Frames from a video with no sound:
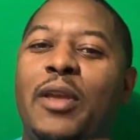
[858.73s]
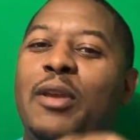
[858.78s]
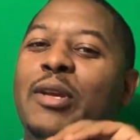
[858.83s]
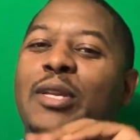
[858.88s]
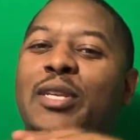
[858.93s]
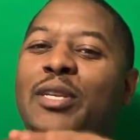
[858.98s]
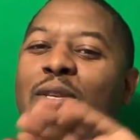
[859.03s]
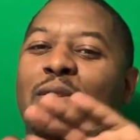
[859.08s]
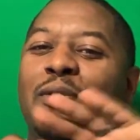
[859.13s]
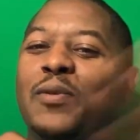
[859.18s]
You
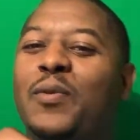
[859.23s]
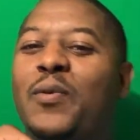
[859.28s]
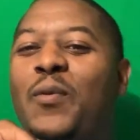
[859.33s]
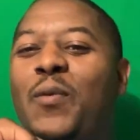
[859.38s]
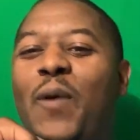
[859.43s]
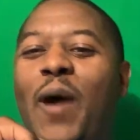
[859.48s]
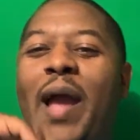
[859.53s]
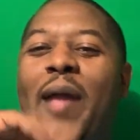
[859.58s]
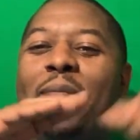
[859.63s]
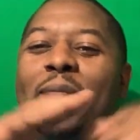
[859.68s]
can just
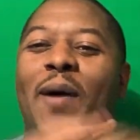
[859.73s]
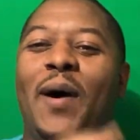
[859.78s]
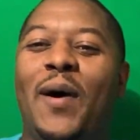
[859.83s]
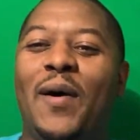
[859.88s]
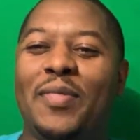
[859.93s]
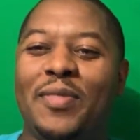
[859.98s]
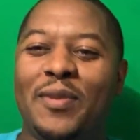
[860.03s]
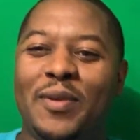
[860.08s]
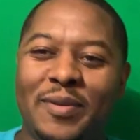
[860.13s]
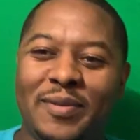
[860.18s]
wipe
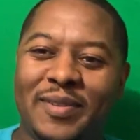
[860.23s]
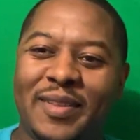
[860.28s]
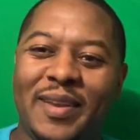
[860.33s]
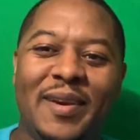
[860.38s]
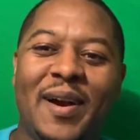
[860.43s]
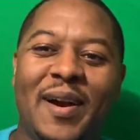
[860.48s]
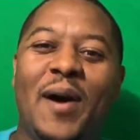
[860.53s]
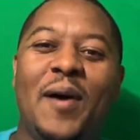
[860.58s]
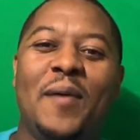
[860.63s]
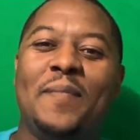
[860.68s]
all those.
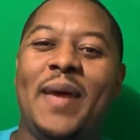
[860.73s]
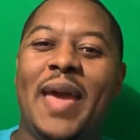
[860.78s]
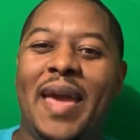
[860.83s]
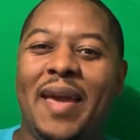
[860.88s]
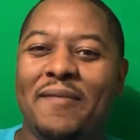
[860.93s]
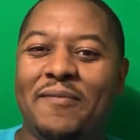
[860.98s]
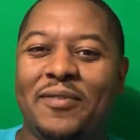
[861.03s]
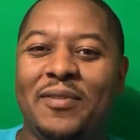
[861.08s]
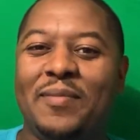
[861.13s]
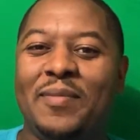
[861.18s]
They're all
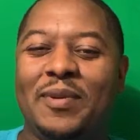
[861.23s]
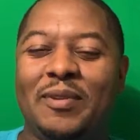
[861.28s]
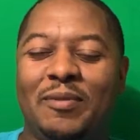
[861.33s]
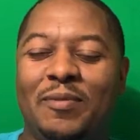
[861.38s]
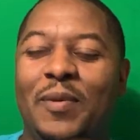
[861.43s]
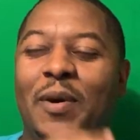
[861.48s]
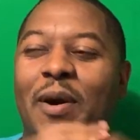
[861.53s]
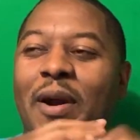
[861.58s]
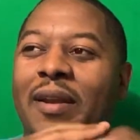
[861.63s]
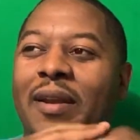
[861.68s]
bad for the most
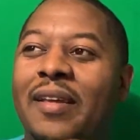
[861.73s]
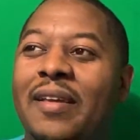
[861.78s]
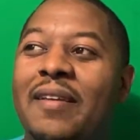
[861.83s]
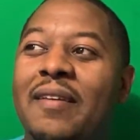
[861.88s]
part.